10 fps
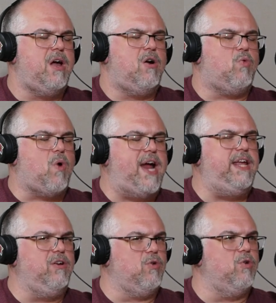
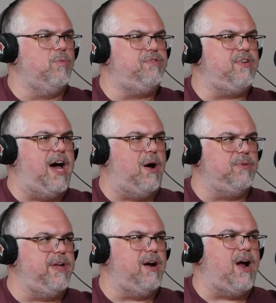writing groups
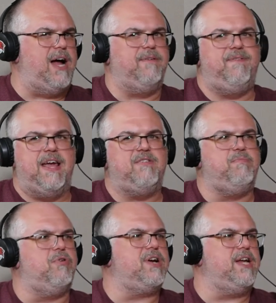out there on
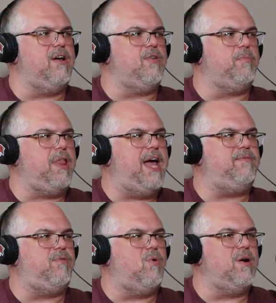Facebook and other
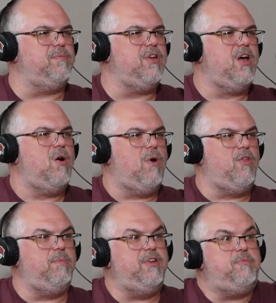platforms where
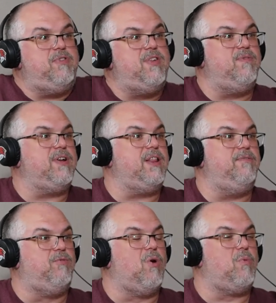they'll be specifically
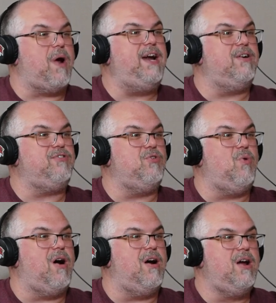for writers who
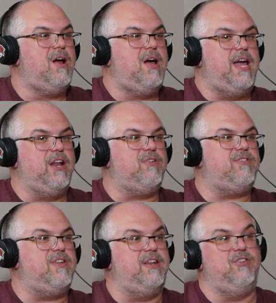are
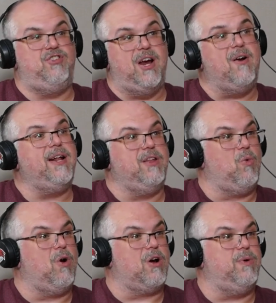interested in sharing their
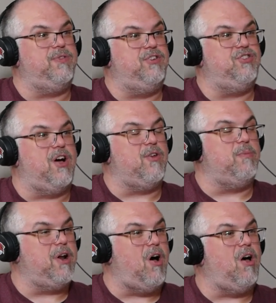work with each other,
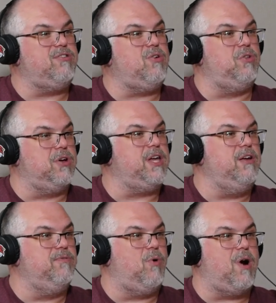but also
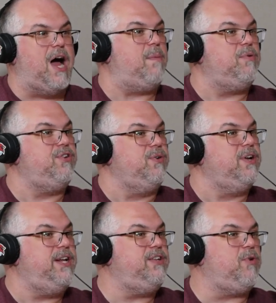looking for
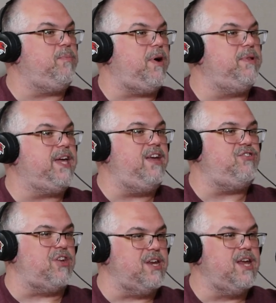opportunities for
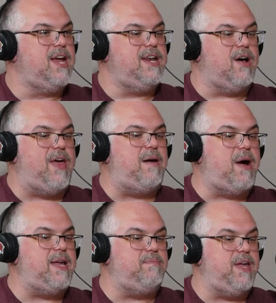publication. Now, that
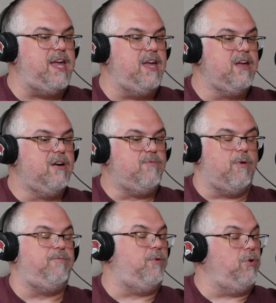might be
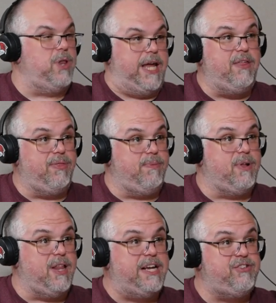for full-length
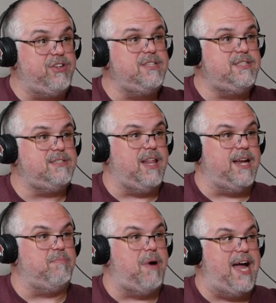collections
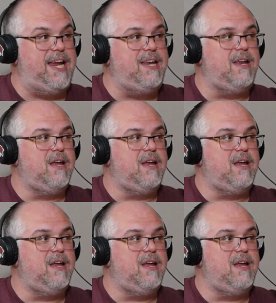like mine,